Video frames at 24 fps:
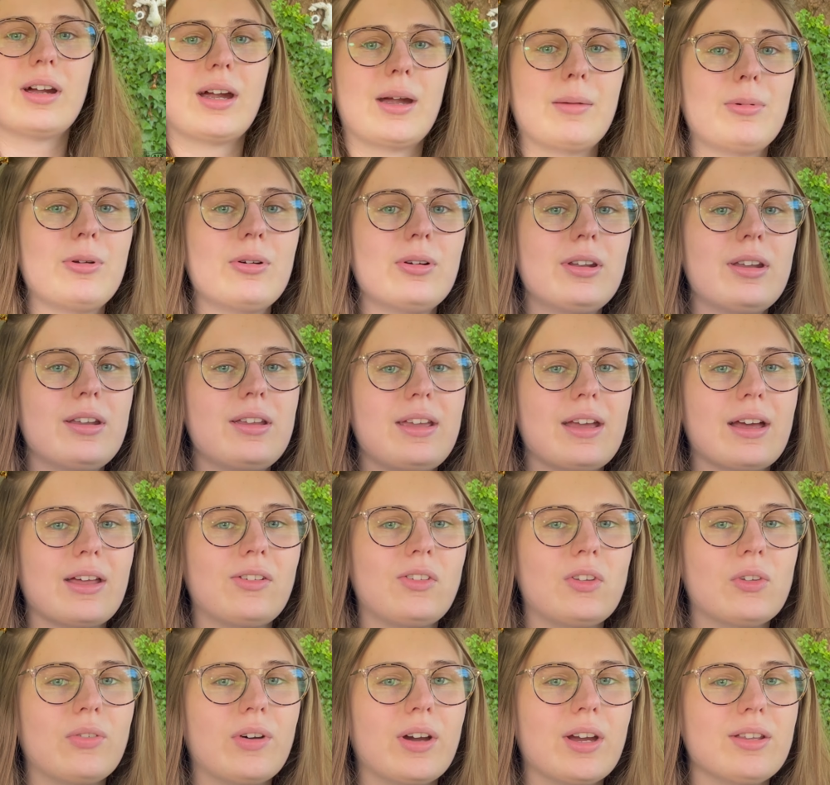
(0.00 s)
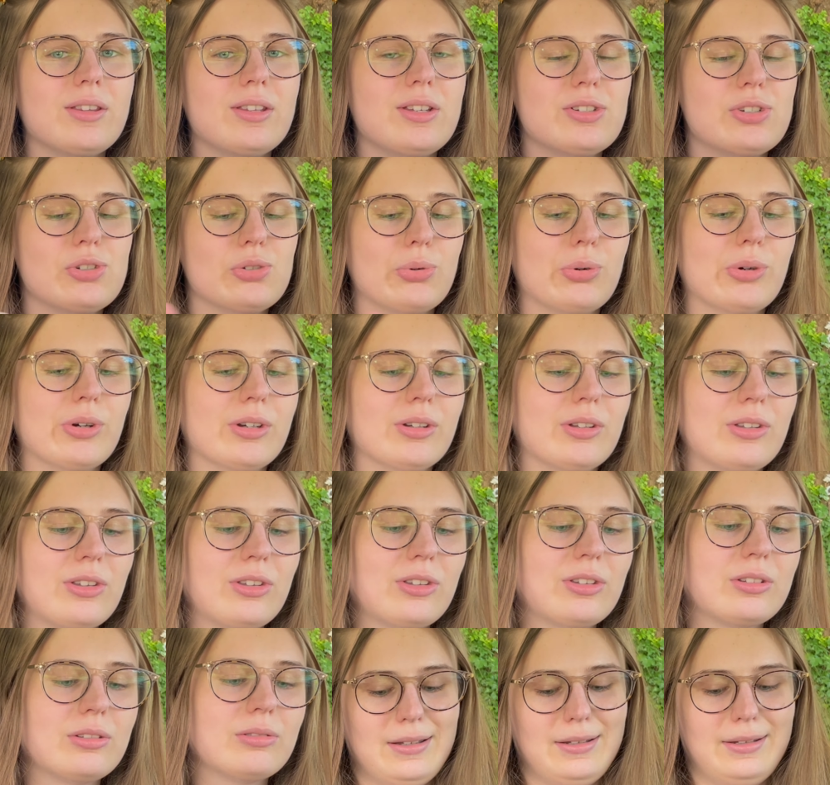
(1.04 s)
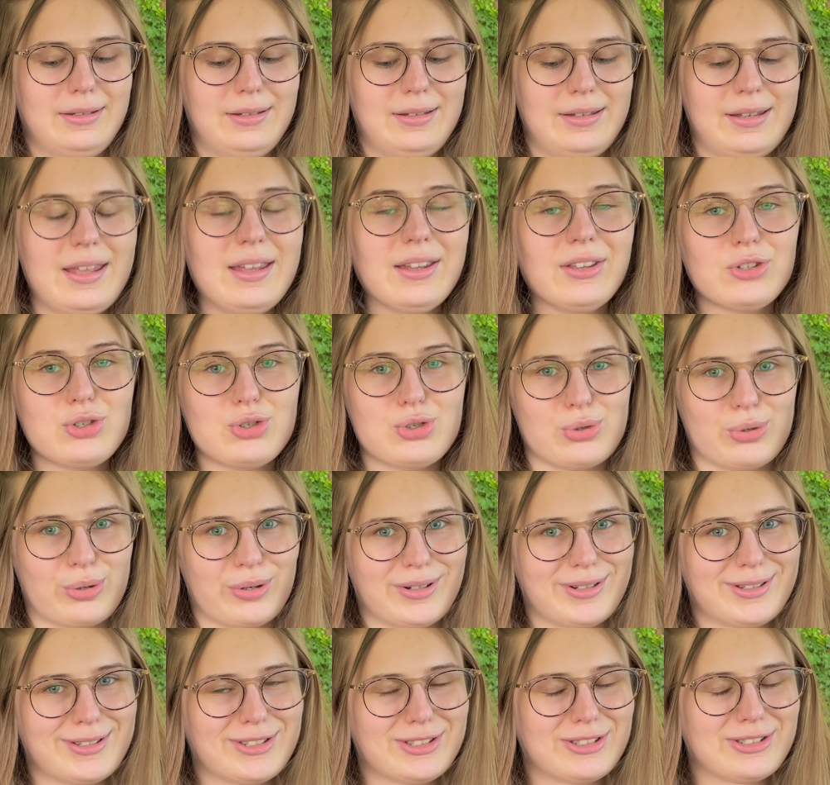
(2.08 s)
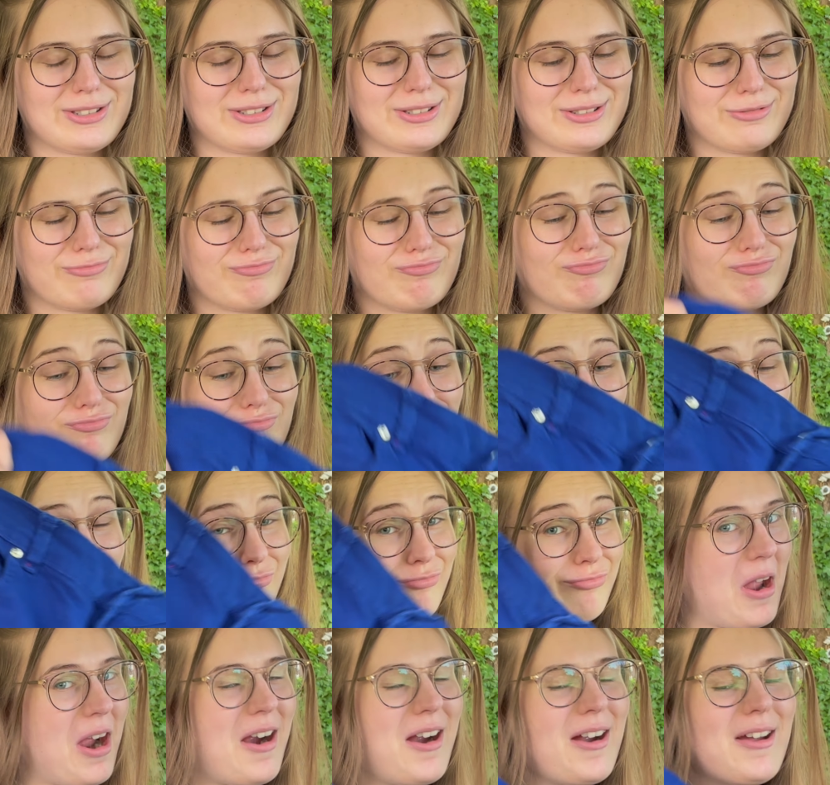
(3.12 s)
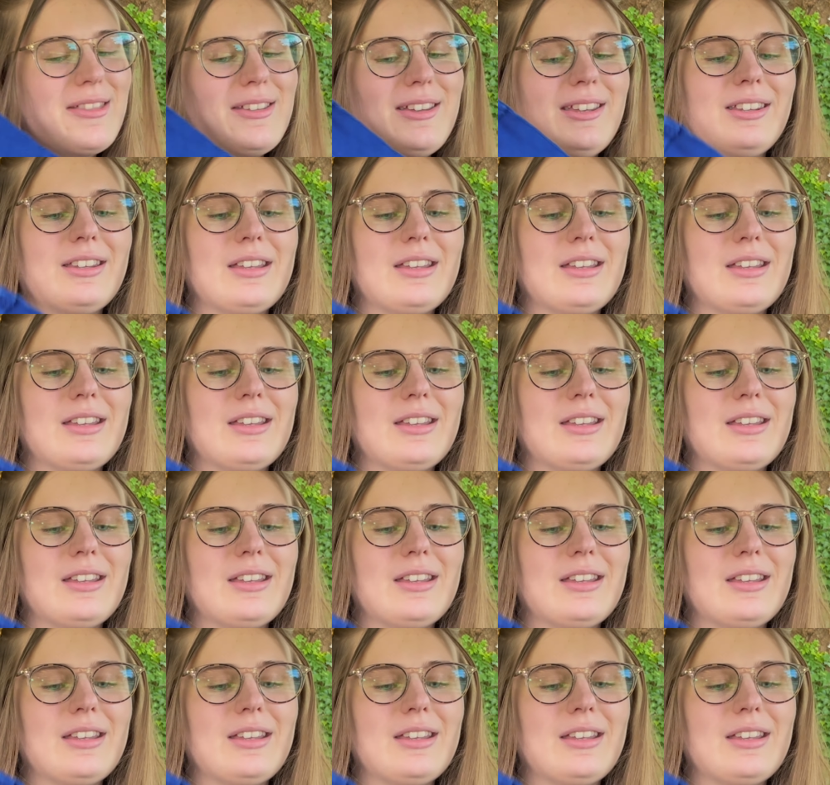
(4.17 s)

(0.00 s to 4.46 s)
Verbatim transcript: I'm going to yassify these shorts. Next shorts are these